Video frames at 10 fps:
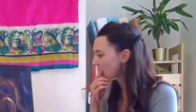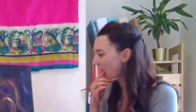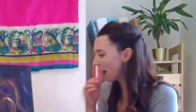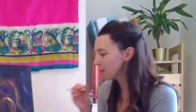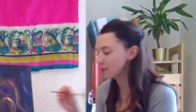
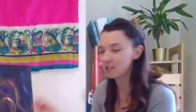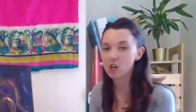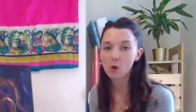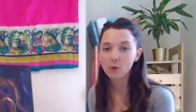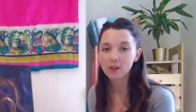I'm going to
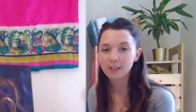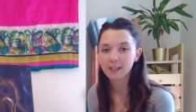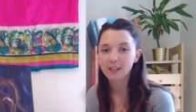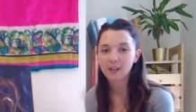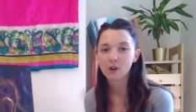start
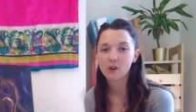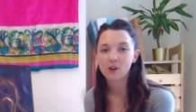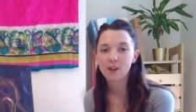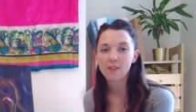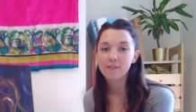working
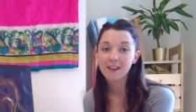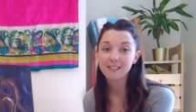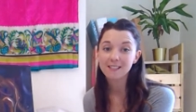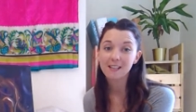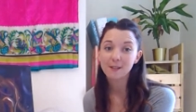on the
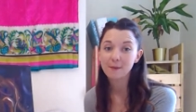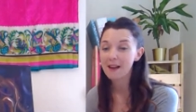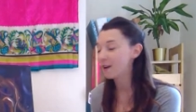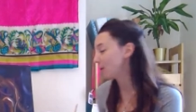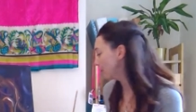face at the
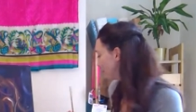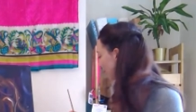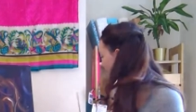now.